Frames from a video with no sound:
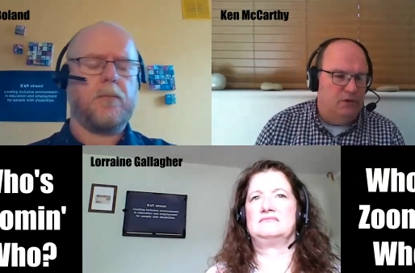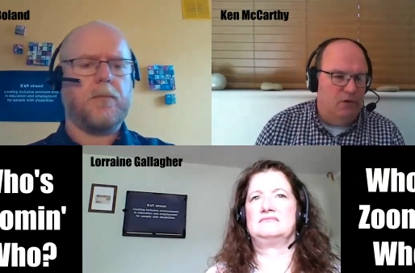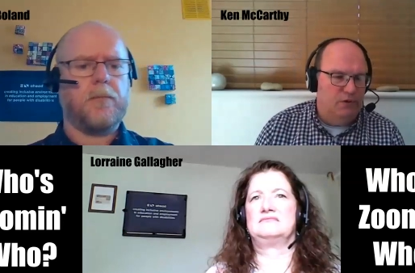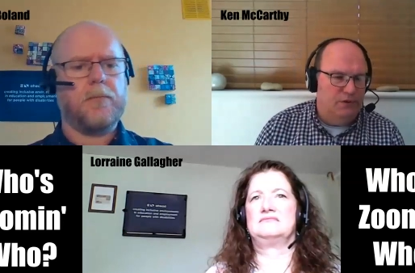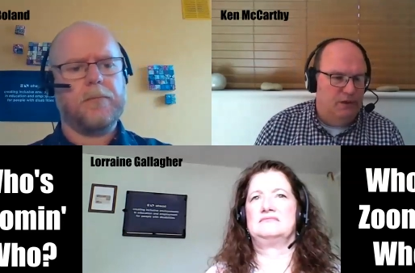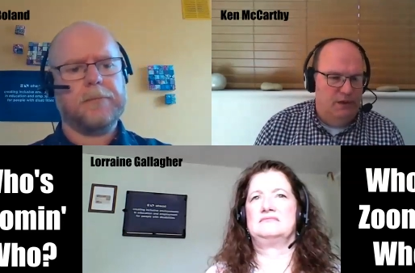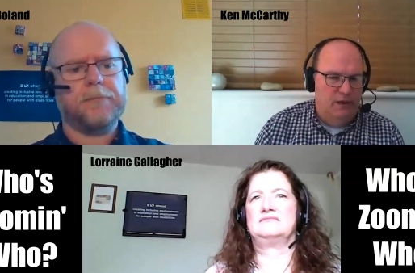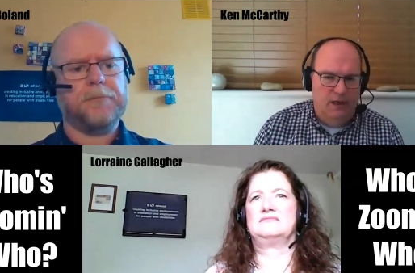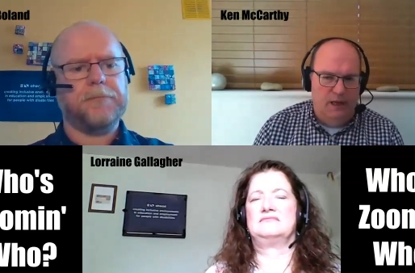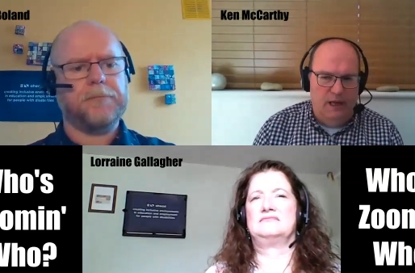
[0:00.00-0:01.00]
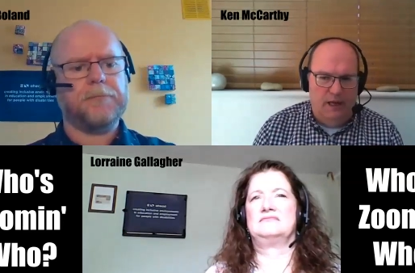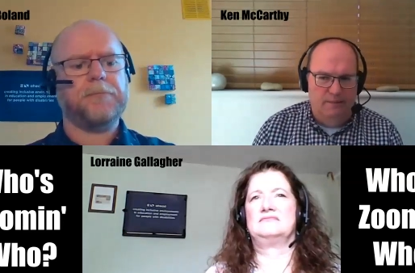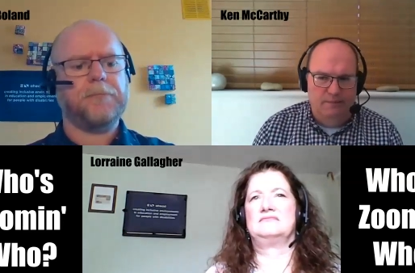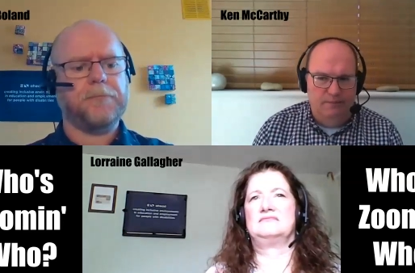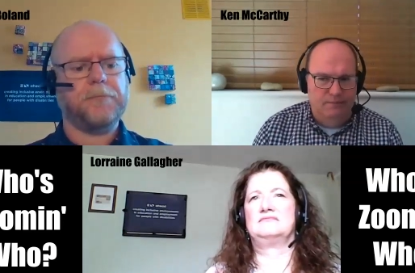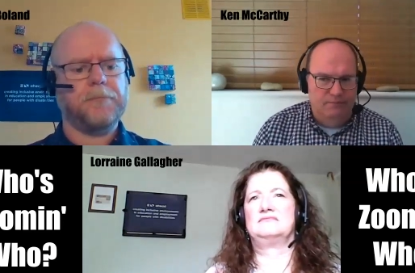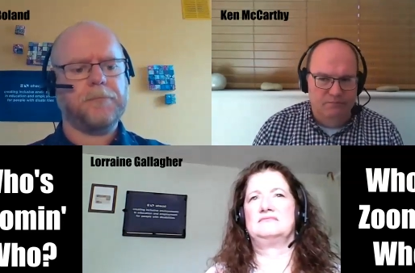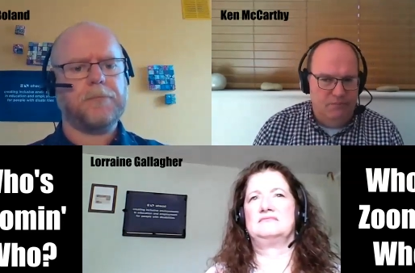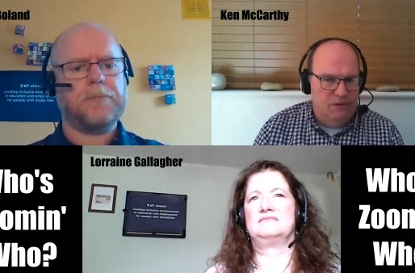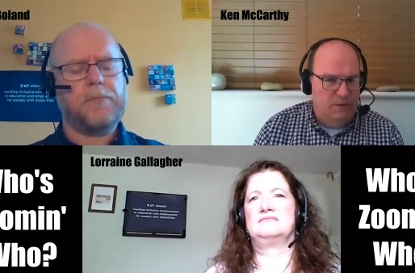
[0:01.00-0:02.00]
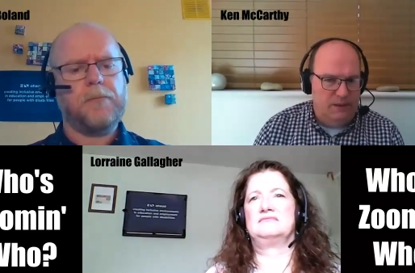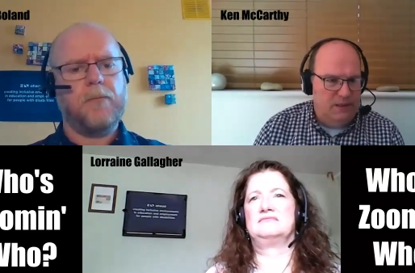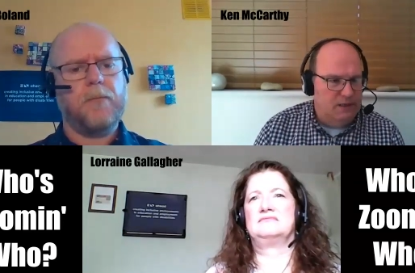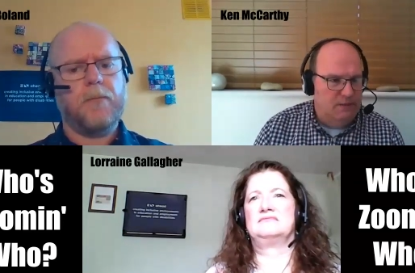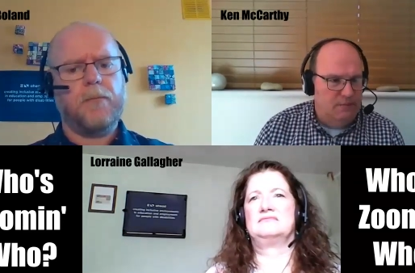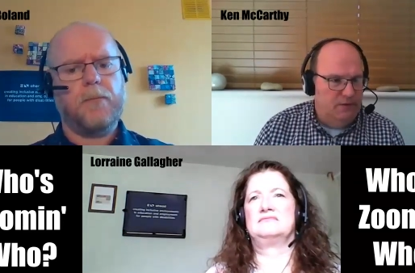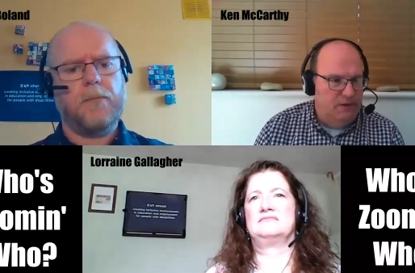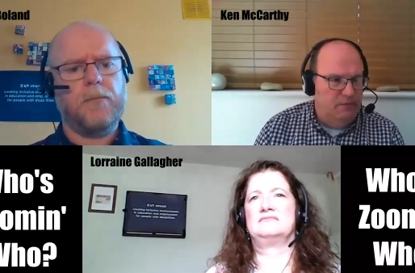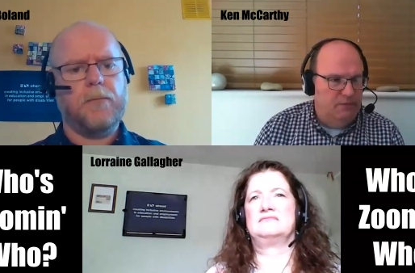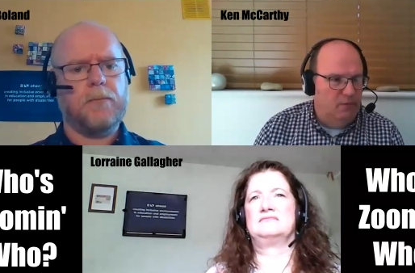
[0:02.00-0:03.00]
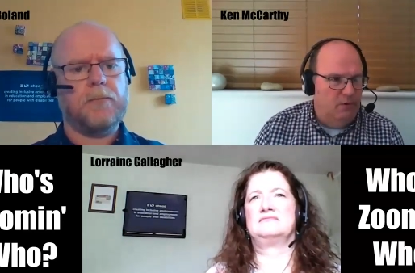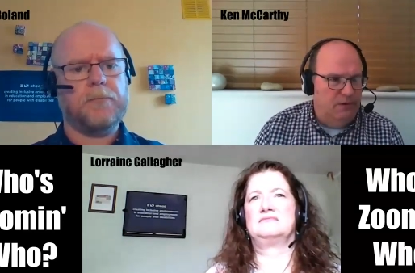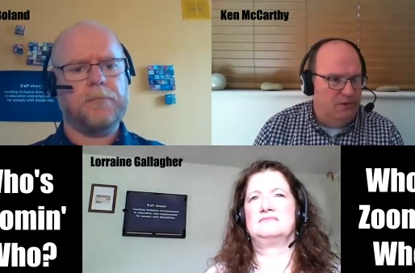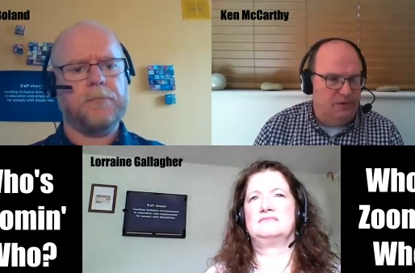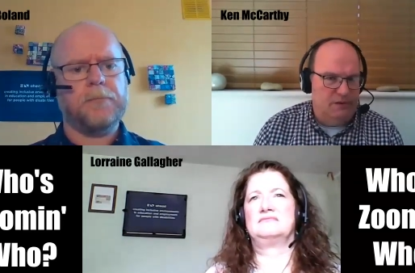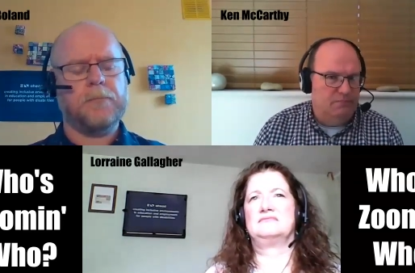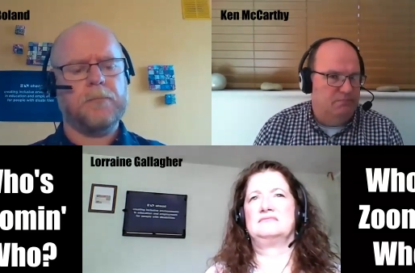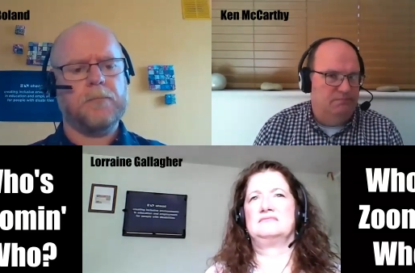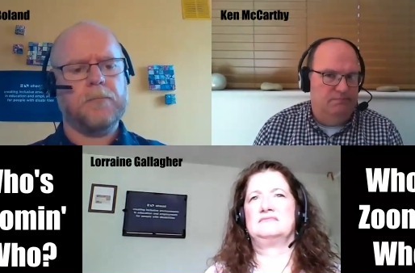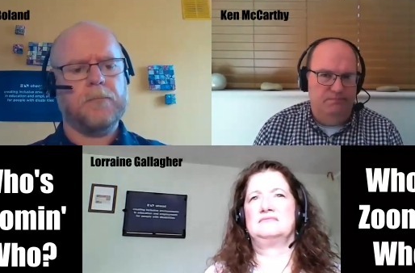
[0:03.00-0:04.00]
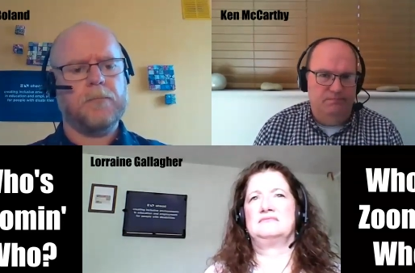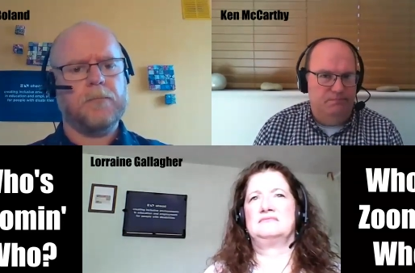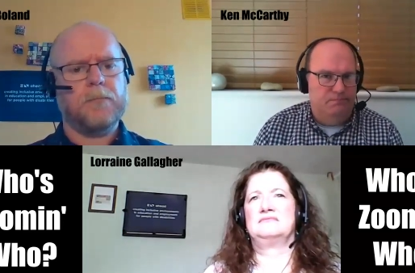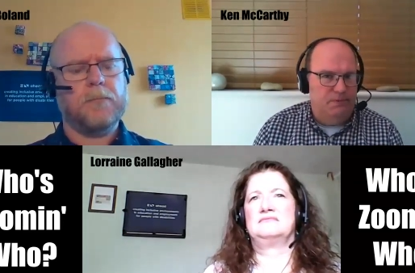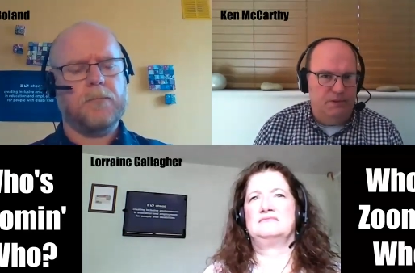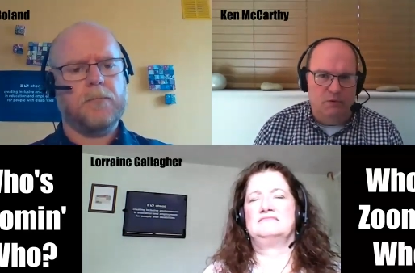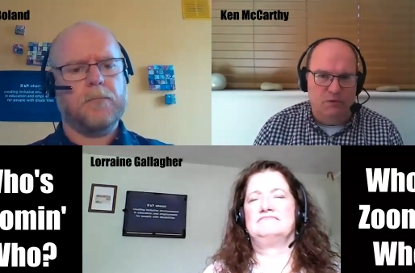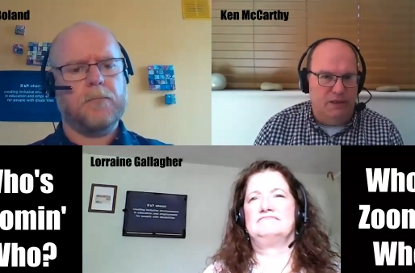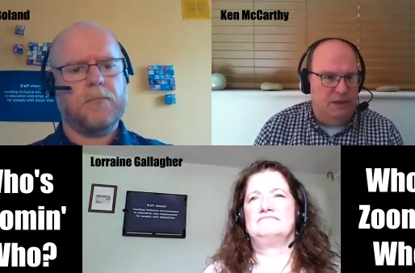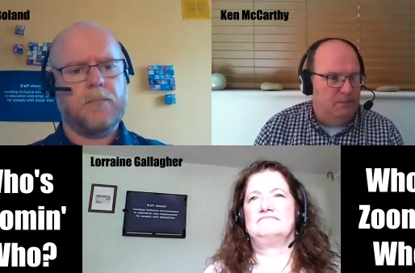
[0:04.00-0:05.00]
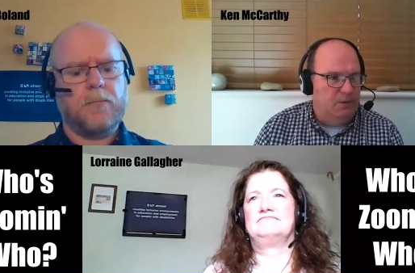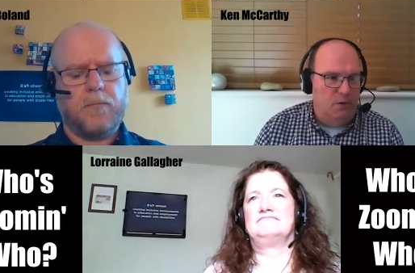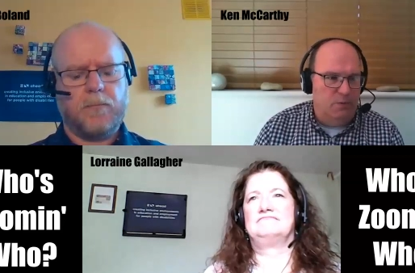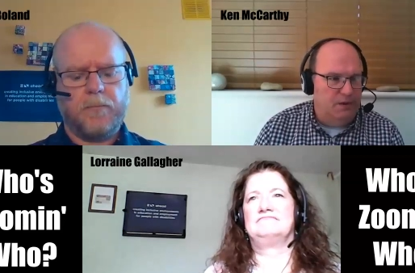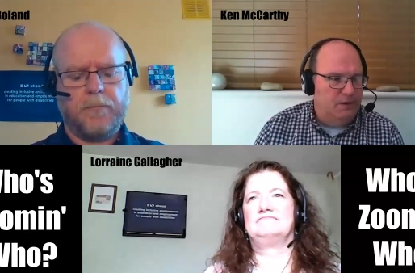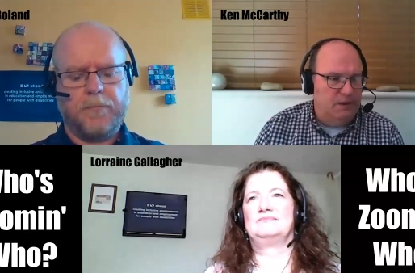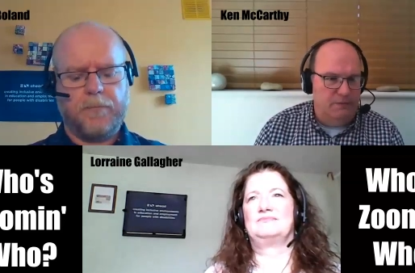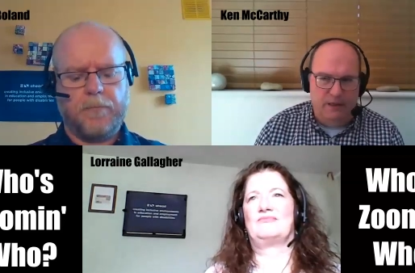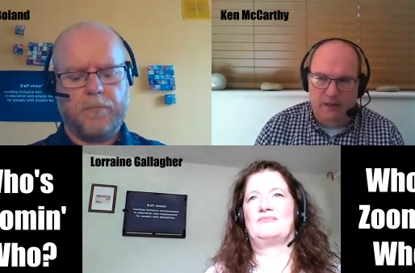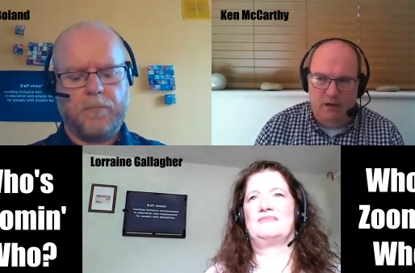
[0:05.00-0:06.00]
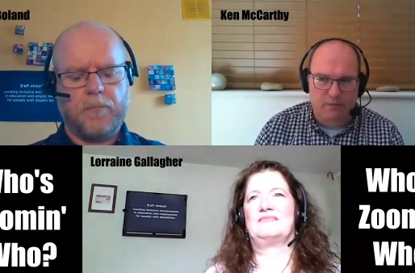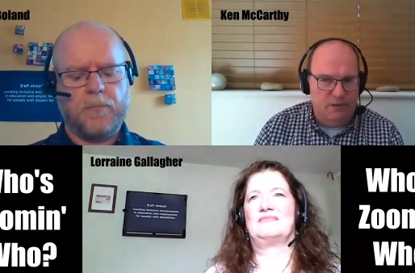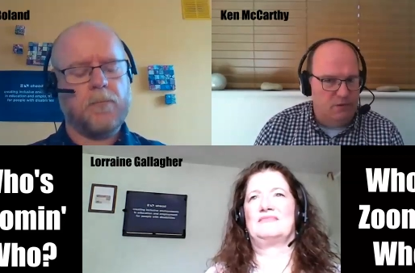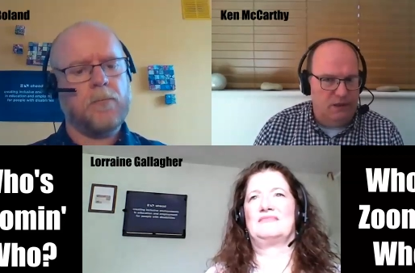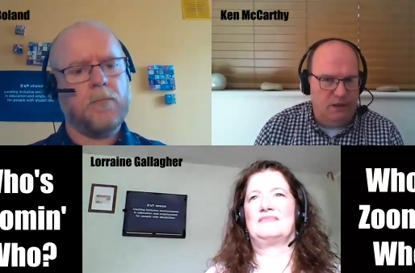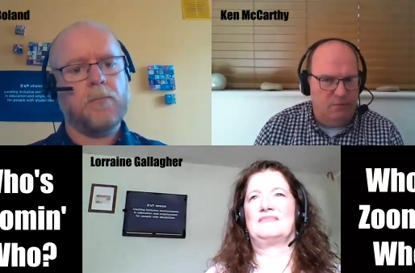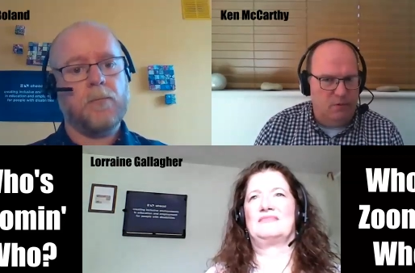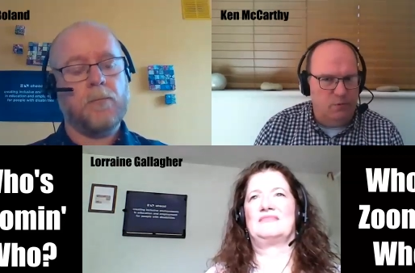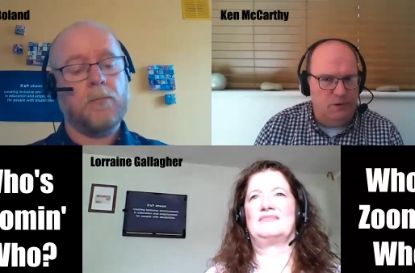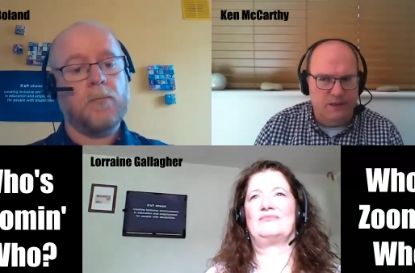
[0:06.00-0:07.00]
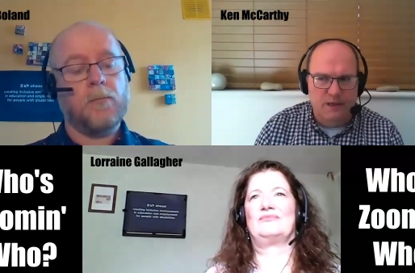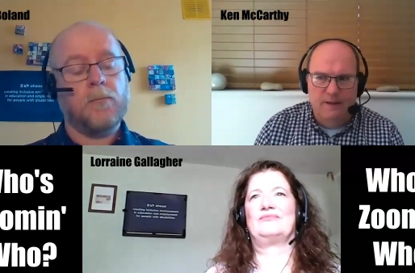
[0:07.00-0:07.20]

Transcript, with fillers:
Speaker 1: thought um, to accessibility before they just stuck together PowerPoints the way they always stuck together PowerPoints.